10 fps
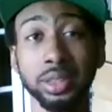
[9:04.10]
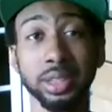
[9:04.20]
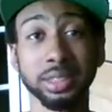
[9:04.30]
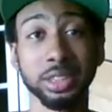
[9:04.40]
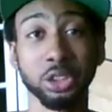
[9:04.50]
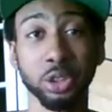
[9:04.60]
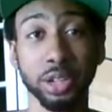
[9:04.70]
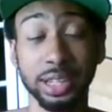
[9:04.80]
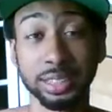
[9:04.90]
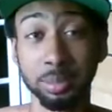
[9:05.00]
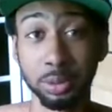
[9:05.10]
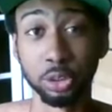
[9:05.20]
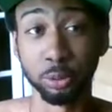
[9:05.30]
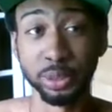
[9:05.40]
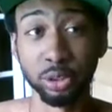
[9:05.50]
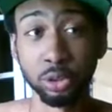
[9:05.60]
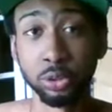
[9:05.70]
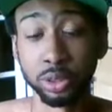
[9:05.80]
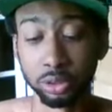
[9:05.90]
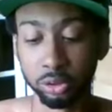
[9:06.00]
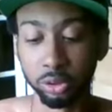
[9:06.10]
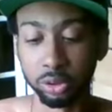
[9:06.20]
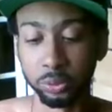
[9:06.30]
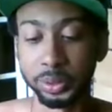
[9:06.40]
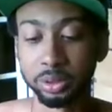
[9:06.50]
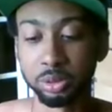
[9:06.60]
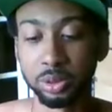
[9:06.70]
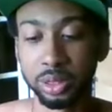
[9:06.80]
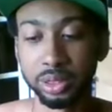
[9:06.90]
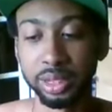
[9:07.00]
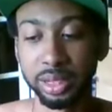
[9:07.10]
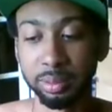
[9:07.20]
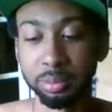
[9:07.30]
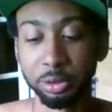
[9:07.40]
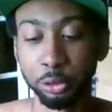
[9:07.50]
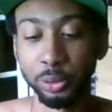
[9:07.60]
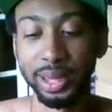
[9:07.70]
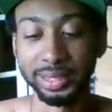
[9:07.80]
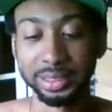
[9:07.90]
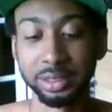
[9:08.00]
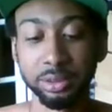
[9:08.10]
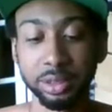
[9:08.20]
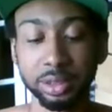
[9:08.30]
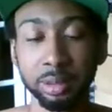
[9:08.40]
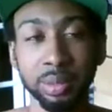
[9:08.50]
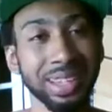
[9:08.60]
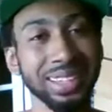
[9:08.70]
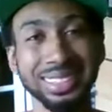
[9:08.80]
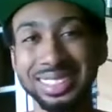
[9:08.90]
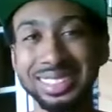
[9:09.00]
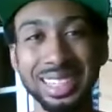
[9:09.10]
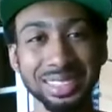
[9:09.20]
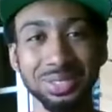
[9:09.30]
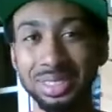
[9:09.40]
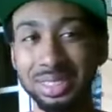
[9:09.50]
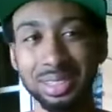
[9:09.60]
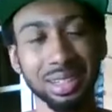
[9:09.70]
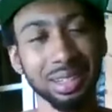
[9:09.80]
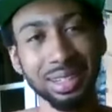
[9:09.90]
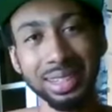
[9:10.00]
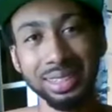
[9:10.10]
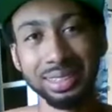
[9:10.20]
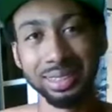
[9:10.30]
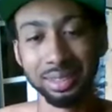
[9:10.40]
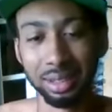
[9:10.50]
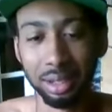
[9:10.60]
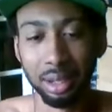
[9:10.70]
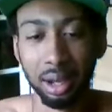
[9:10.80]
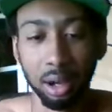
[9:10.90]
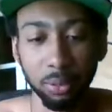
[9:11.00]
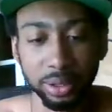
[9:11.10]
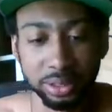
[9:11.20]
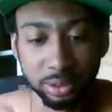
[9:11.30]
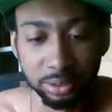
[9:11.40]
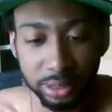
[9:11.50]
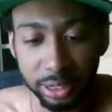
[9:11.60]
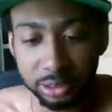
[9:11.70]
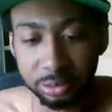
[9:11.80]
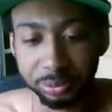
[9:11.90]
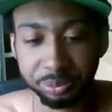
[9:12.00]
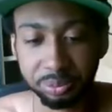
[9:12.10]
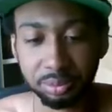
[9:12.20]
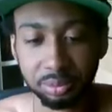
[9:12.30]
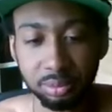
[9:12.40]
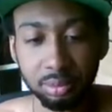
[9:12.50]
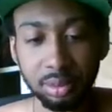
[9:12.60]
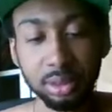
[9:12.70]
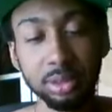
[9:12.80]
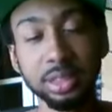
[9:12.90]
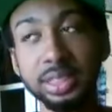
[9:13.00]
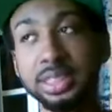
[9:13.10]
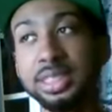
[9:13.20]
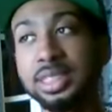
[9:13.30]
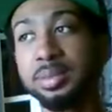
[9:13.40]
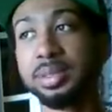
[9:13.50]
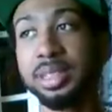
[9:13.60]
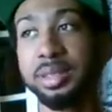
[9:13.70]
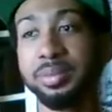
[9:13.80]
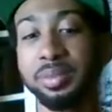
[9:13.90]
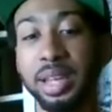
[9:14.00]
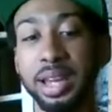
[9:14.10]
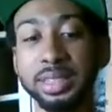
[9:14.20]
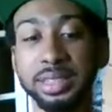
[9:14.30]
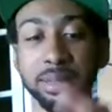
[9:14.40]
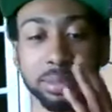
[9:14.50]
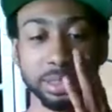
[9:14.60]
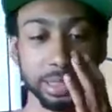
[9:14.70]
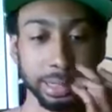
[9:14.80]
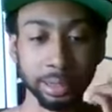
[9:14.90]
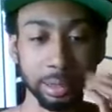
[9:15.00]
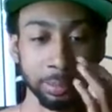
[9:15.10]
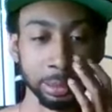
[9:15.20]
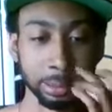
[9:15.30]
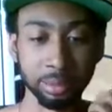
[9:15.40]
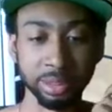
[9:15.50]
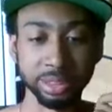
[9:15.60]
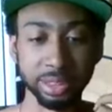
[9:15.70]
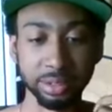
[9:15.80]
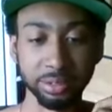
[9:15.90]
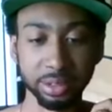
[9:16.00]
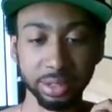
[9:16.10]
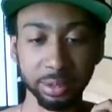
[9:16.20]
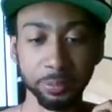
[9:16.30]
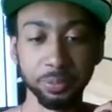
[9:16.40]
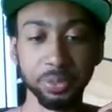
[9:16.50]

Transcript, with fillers: things that you're not supposed to be doing during the retrograde and you executing them successfully. Easy. All right, so next, this is something, actually, I'm gonna say that for later.